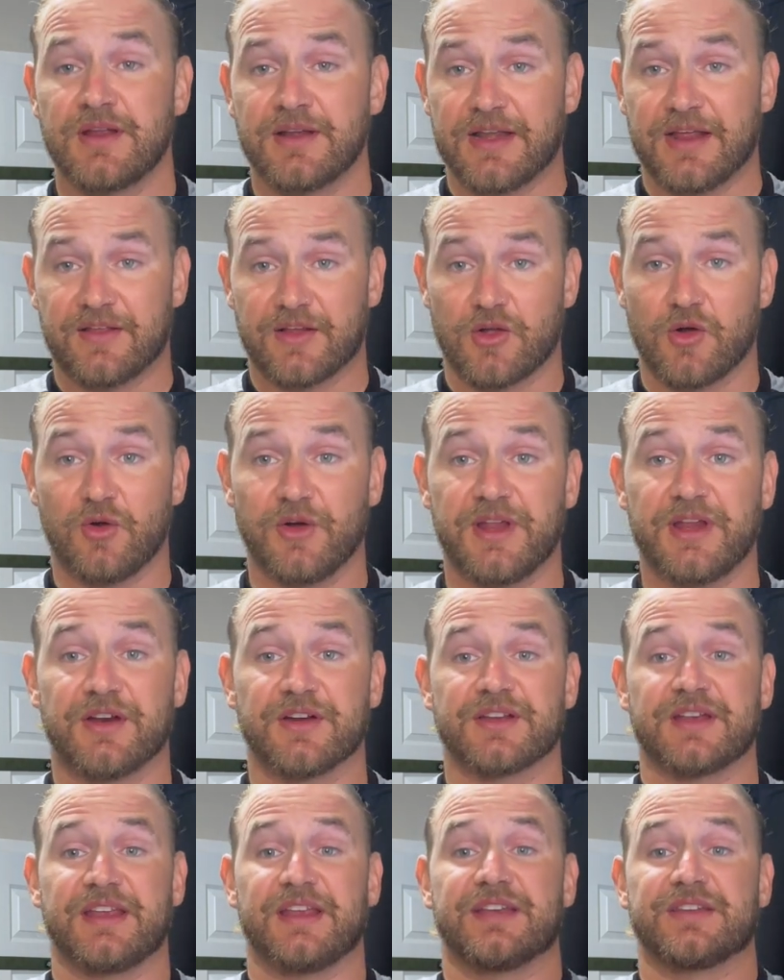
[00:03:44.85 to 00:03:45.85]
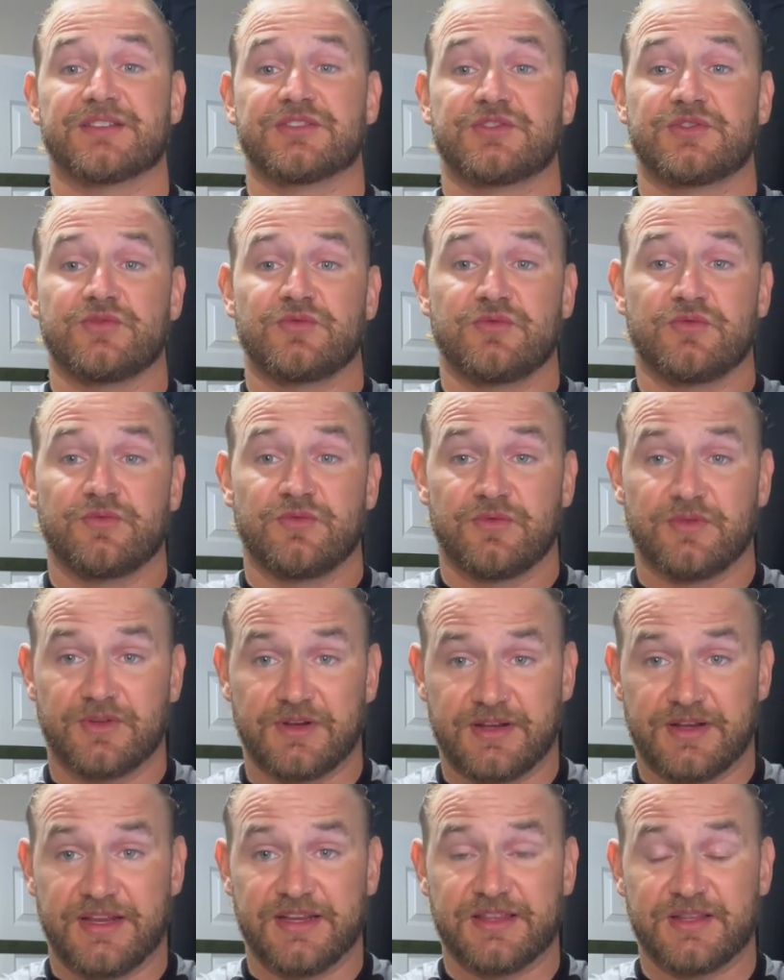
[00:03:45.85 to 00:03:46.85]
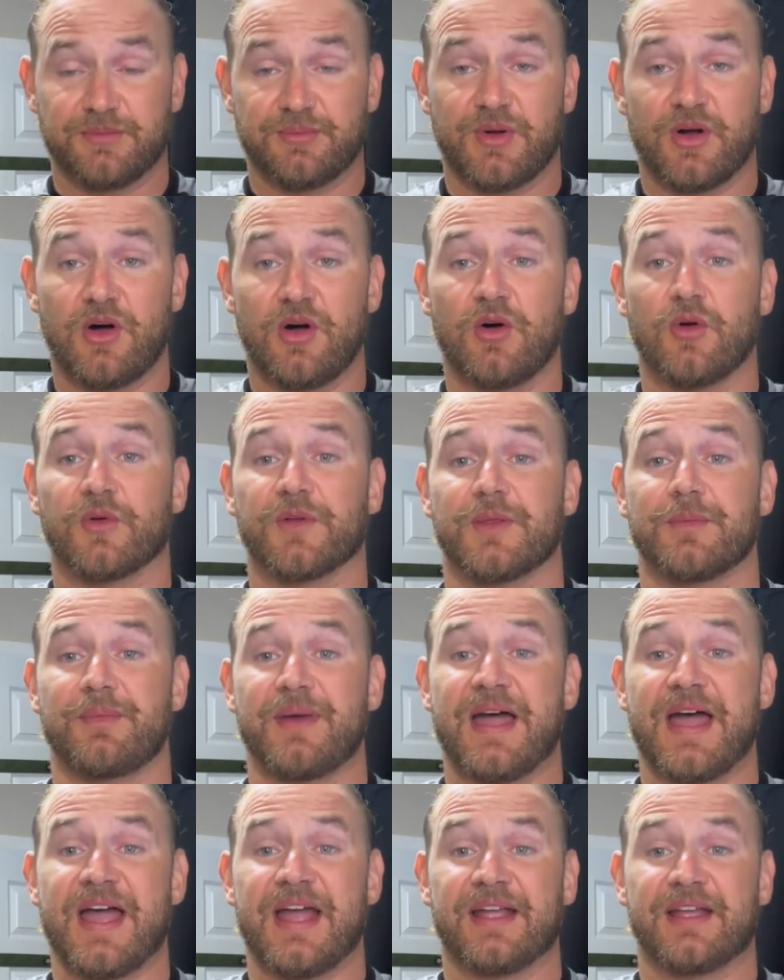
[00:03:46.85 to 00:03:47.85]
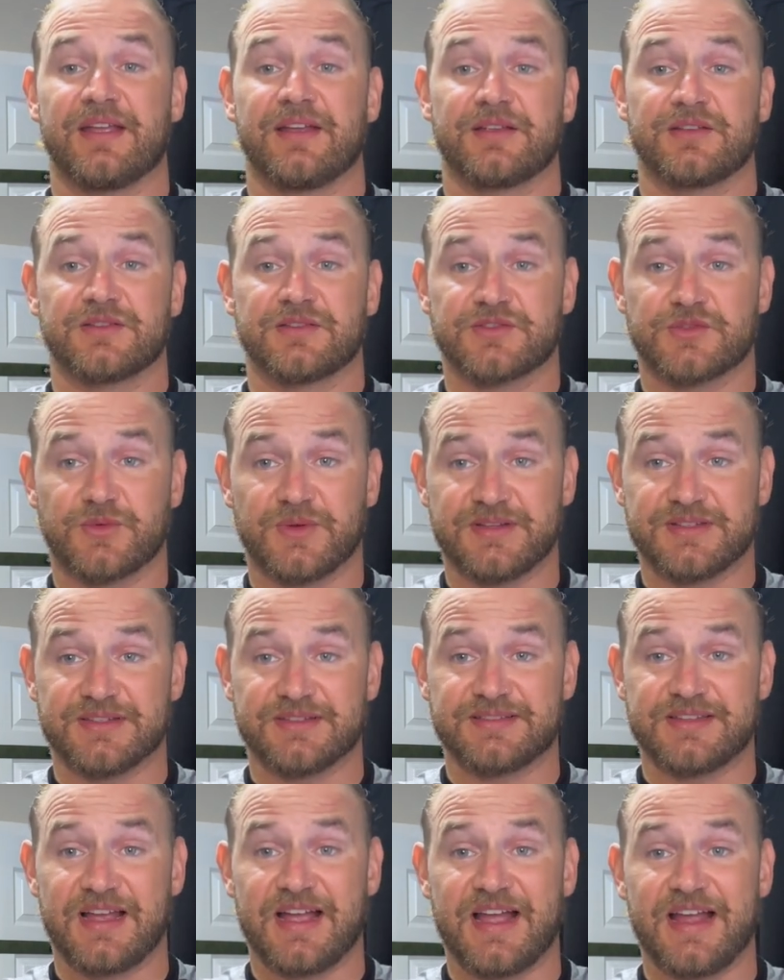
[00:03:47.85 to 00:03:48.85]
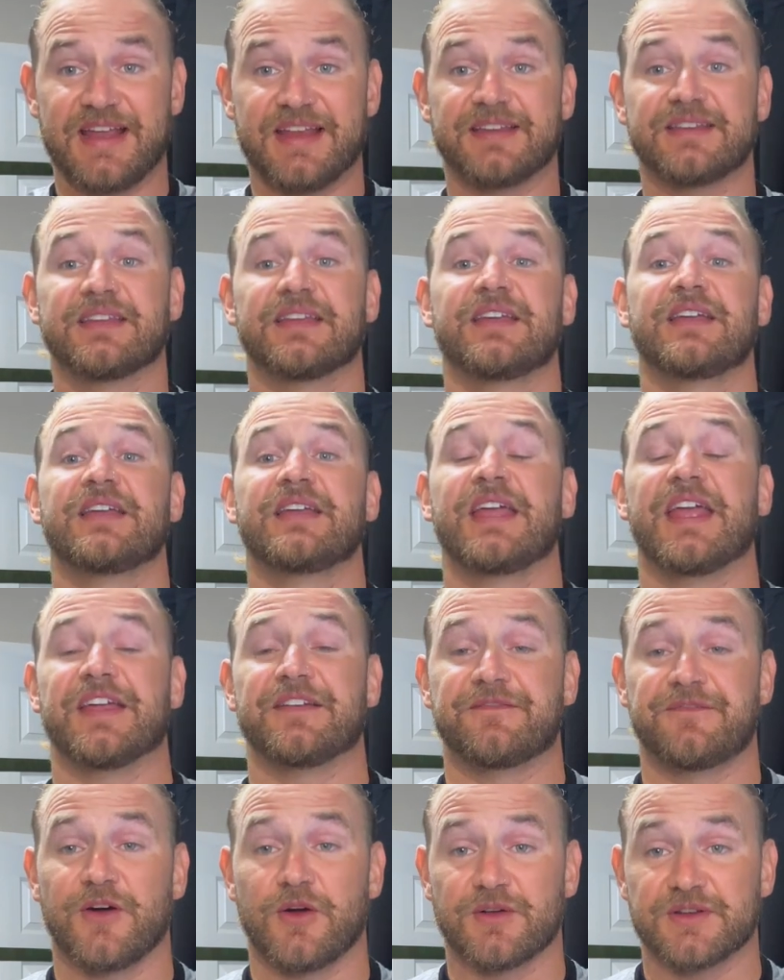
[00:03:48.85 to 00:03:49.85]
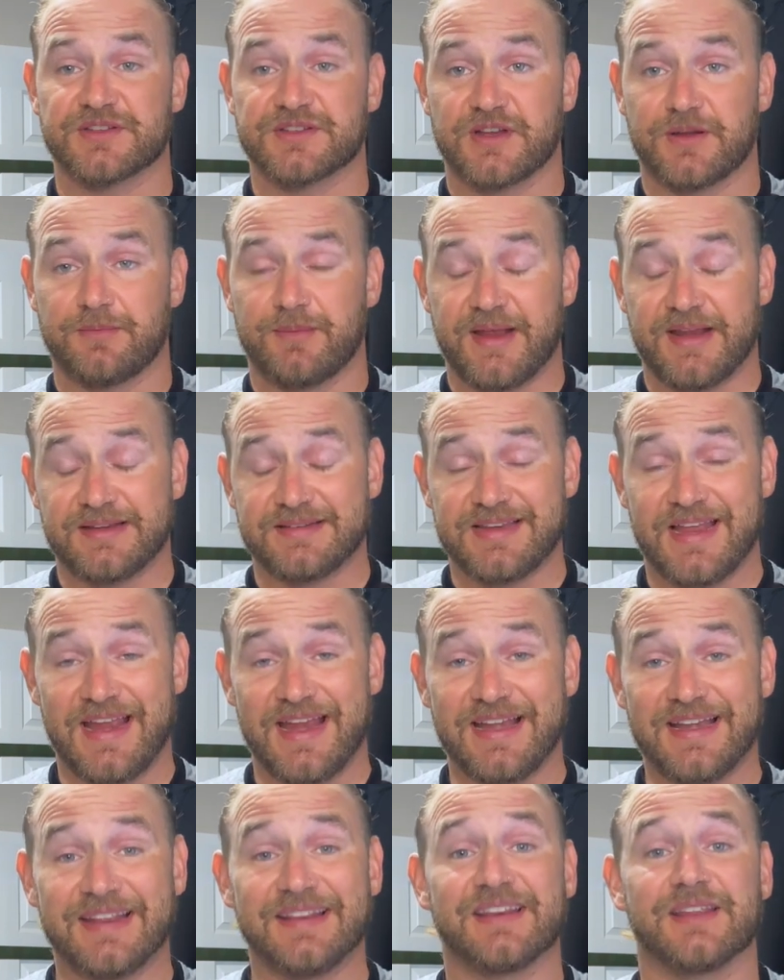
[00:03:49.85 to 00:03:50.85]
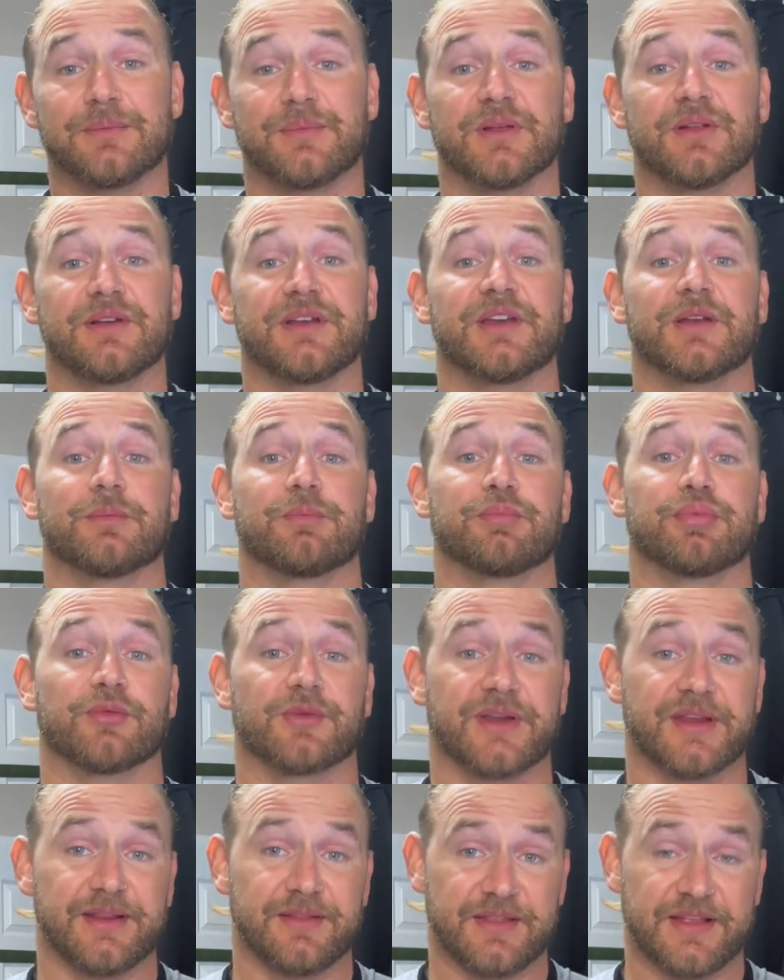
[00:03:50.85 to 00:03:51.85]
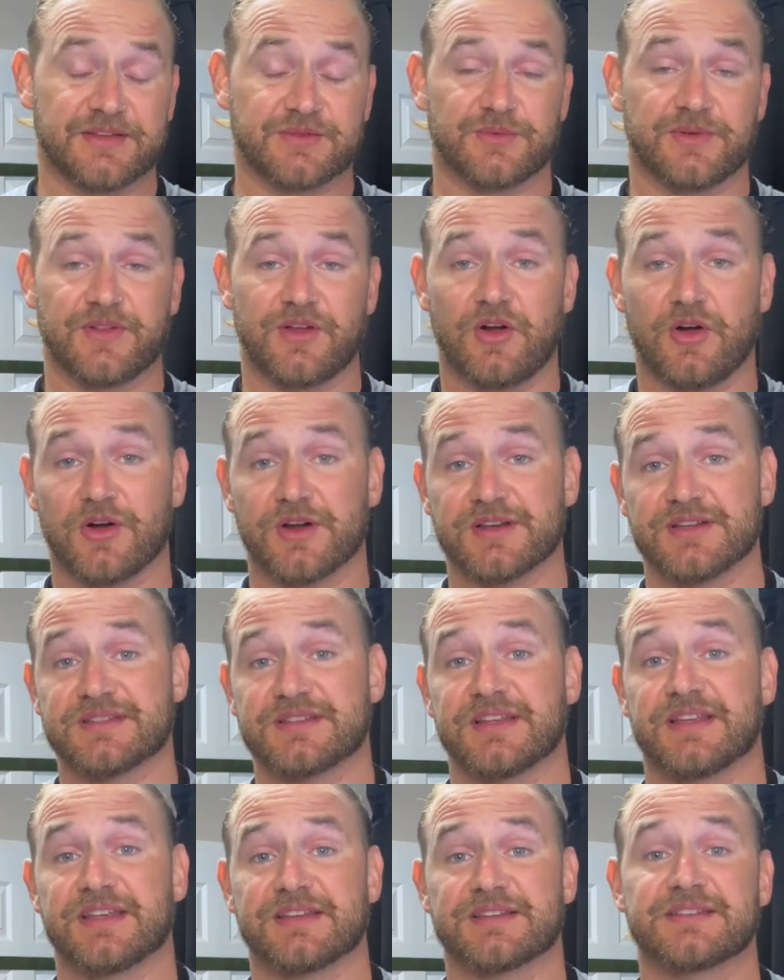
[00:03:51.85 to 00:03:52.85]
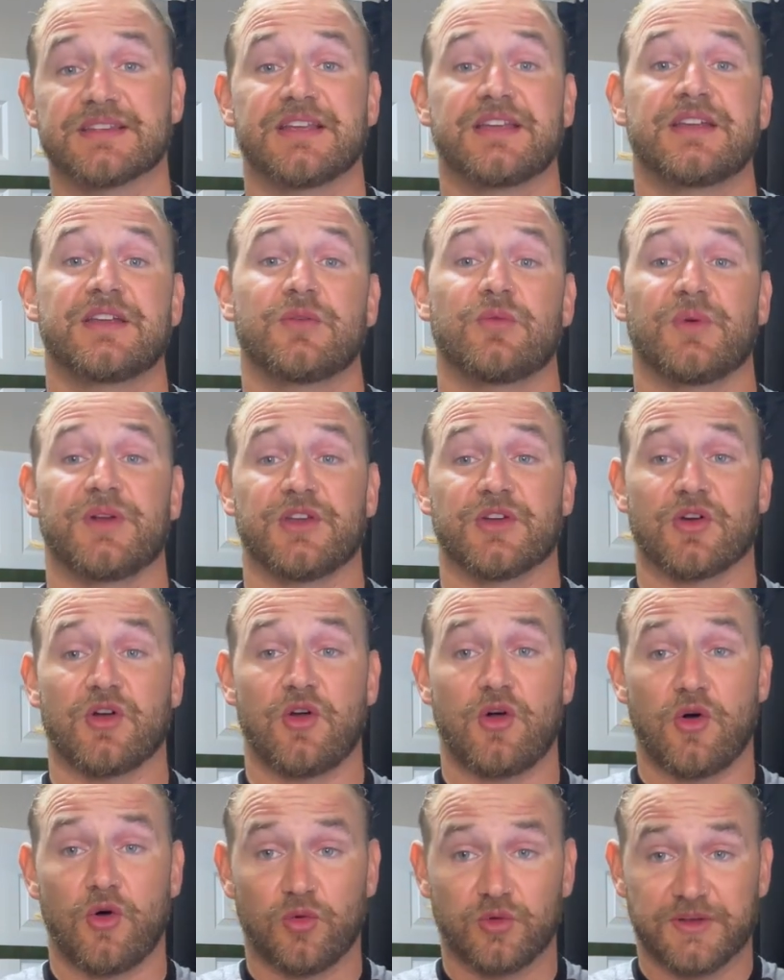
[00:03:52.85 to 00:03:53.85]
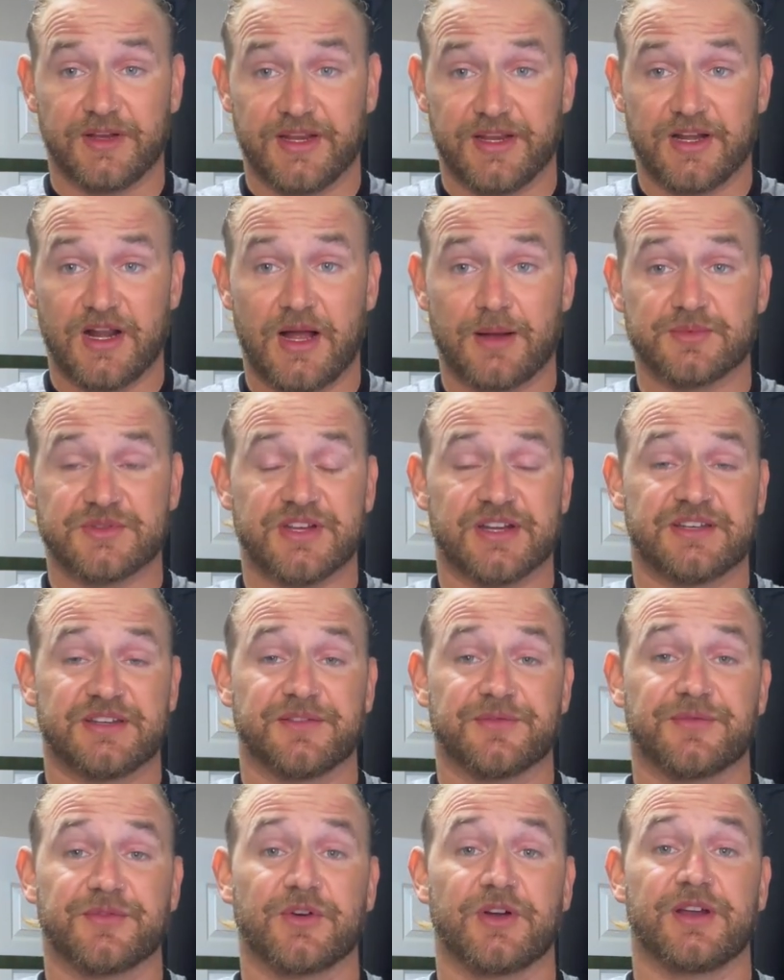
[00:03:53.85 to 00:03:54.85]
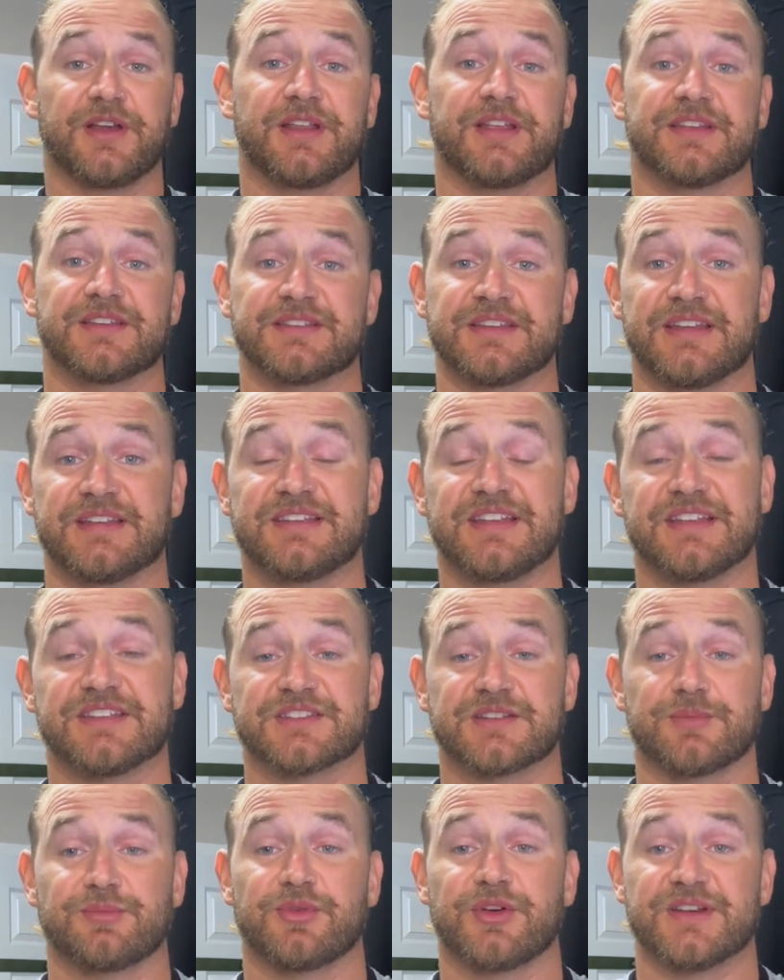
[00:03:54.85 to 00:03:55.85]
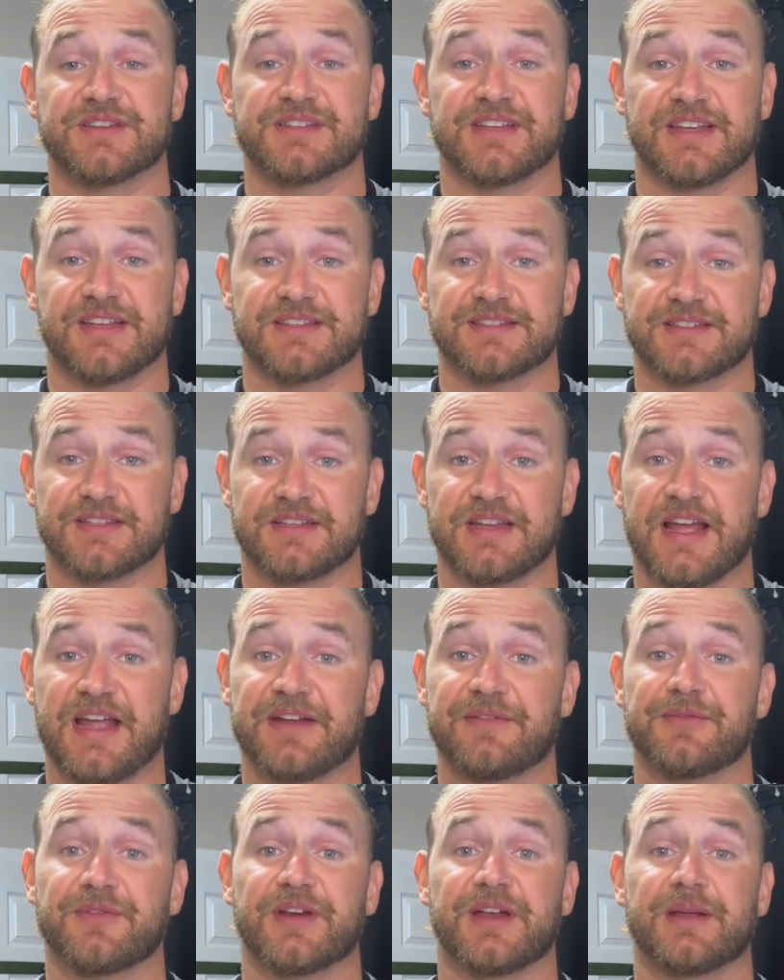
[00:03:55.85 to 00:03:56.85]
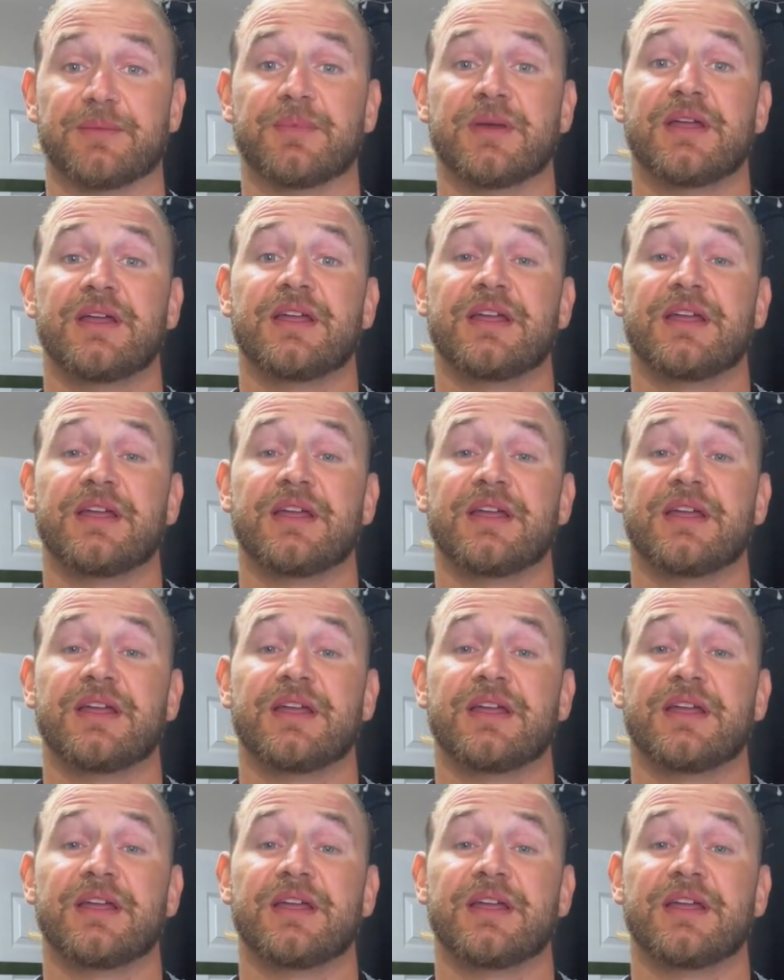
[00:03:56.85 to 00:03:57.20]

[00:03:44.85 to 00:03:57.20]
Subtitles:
Now the goal here again is to get the ball or the bag, squeeze it tight, and focus on maintaining the ability to breathe. That's one of the hardest things when you're holding an object in front, is it tends to press against the diaphragm.